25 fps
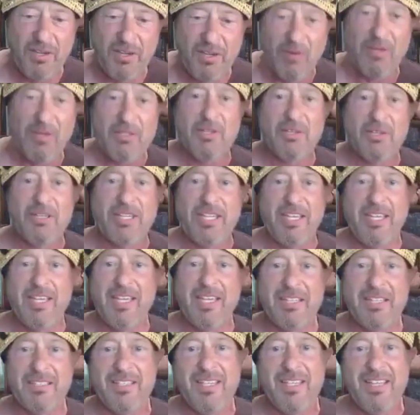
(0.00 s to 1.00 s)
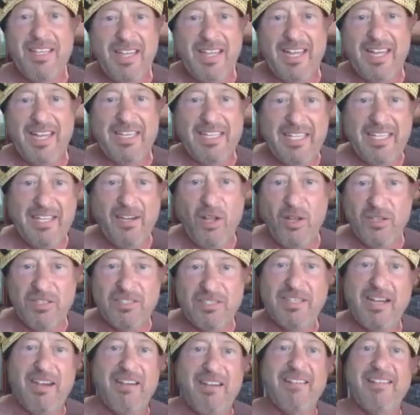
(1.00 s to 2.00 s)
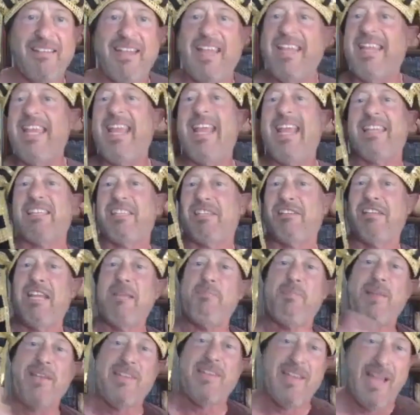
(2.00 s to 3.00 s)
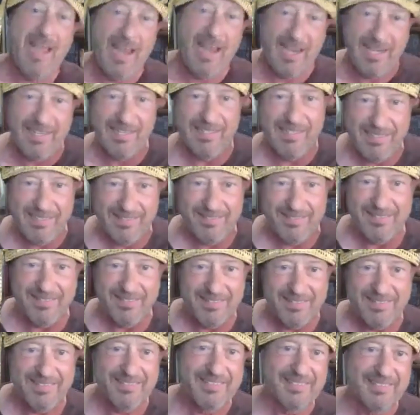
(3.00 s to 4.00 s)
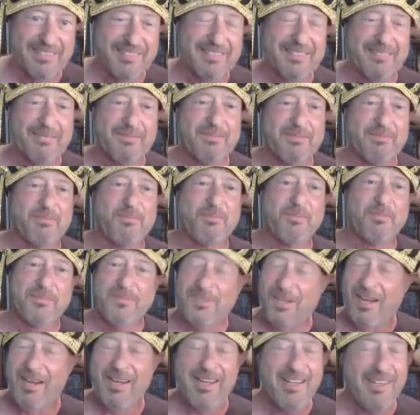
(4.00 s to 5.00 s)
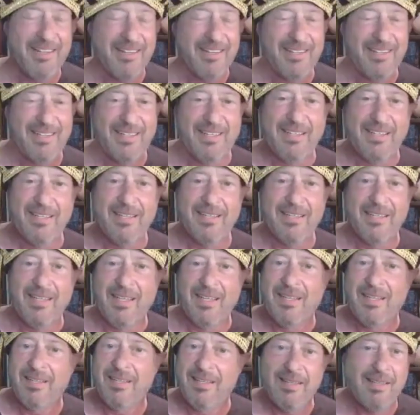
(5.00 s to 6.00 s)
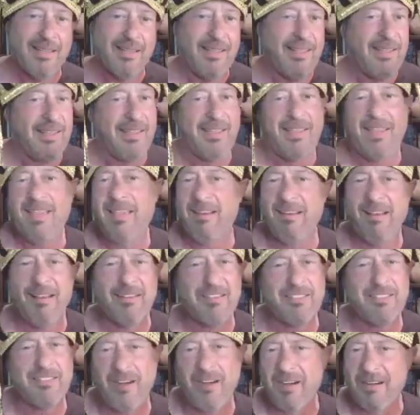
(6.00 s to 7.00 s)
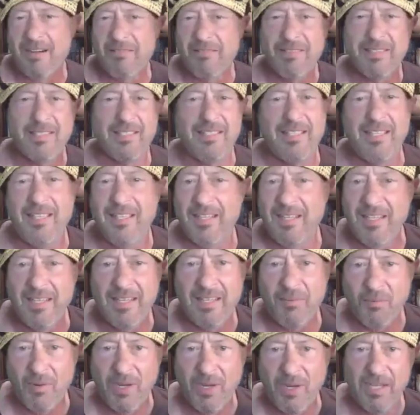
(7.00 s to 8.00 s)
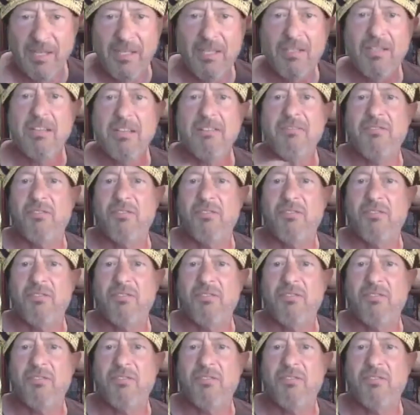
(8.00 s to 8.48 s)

there with your kids and you get all scared and they can't sleep at night, right? It all started with the kid anyway, looking